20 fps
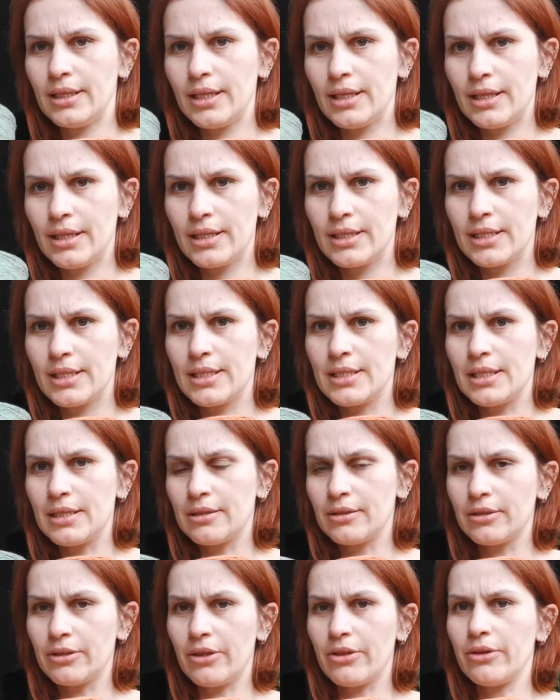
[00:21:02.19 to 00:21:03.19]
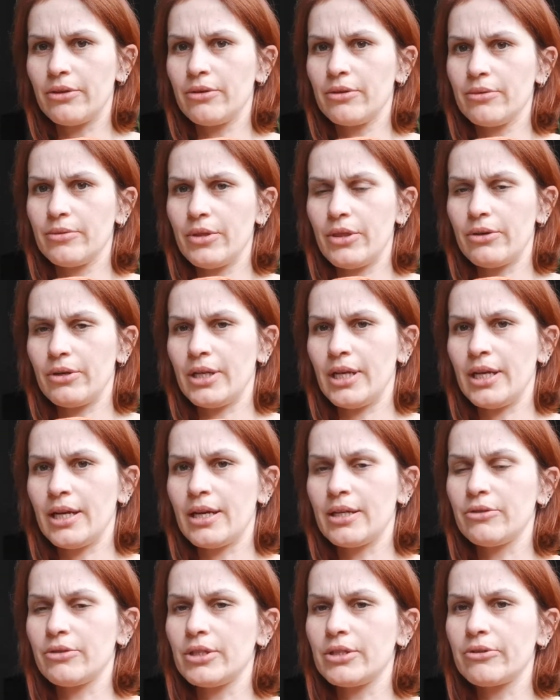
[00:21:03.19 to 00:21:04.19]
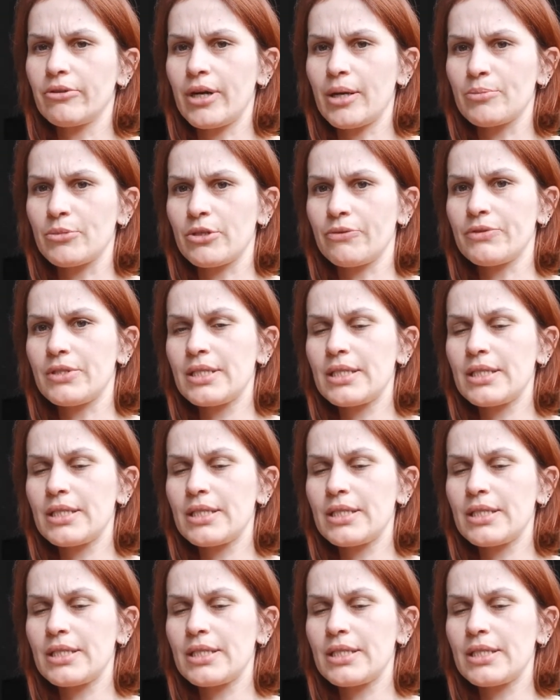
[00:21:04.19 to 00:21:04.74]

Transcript: And this is another 300 grams of